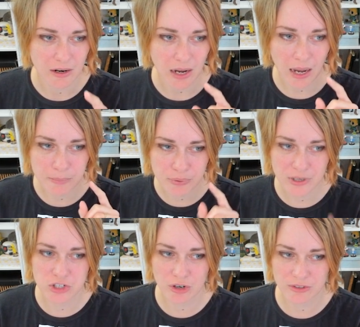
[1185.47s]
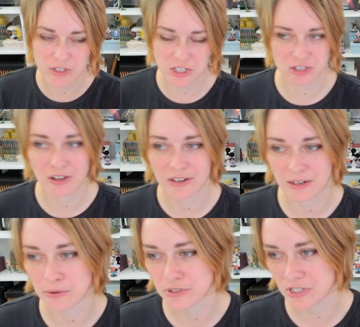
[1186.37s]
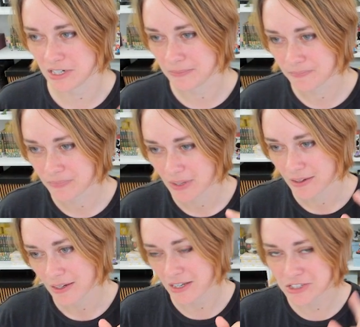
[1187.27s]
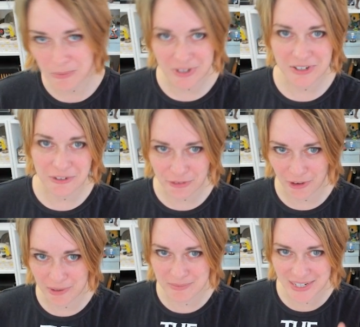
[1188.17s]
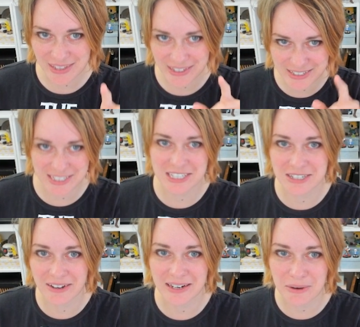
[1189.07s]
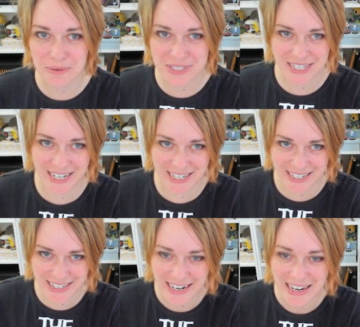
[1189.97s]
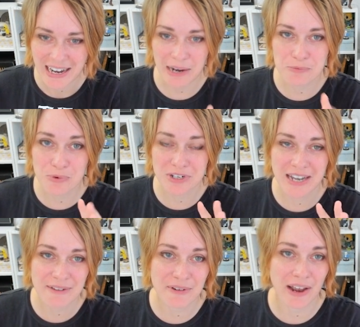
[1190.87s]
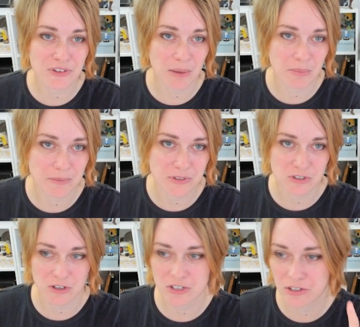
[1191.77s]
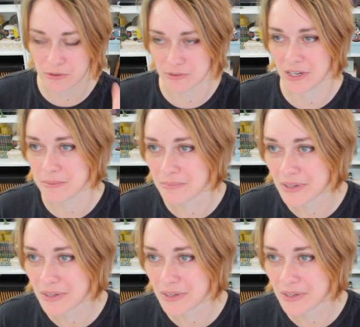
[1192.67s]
I'm pretty sure this is not an OC. Can someone confirm me that this is not an OC? I would never have come up with such a cute name.